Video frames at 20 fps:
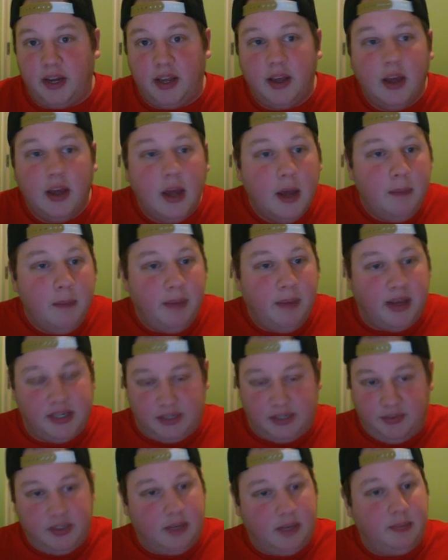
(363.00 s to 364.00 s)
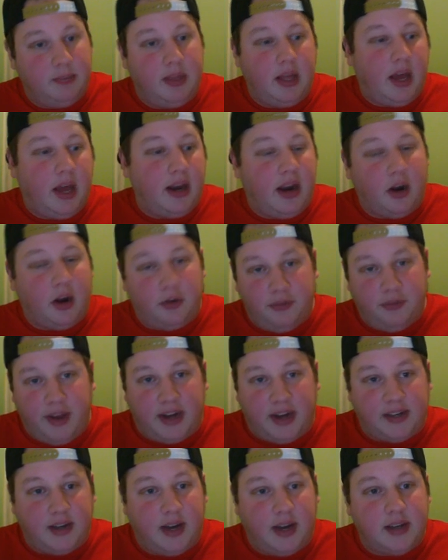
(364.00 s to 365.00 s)
because every time an artifact
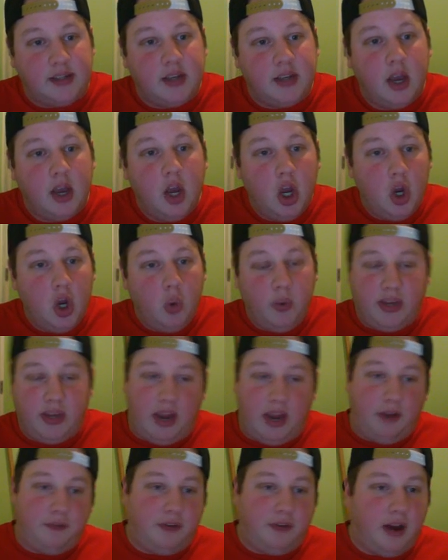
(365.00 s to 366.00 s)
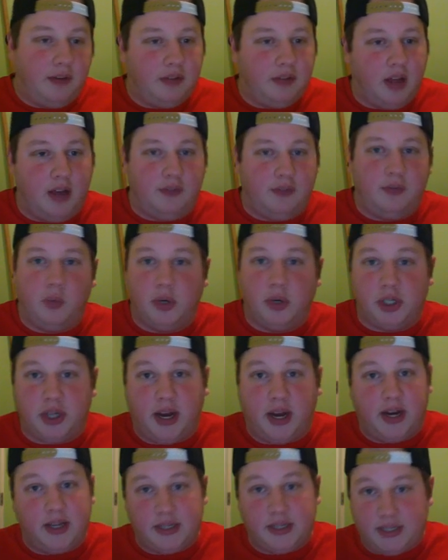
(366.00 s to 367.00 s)
dies, we gain five life, which kind of
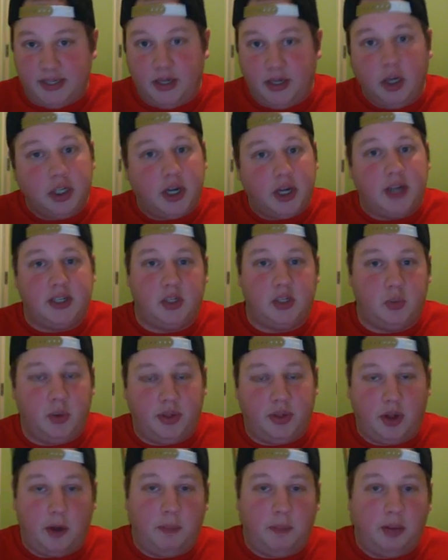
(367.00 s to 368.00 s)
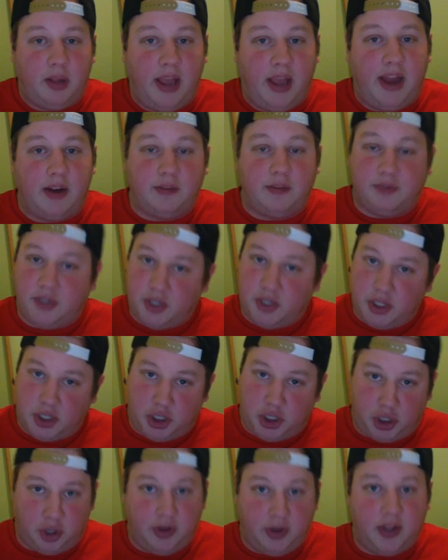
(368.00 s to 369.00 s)
synergizes with our plan of
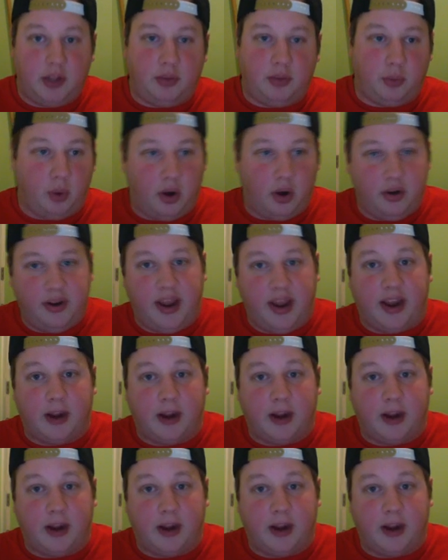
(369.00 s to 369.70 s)
churning through our deck.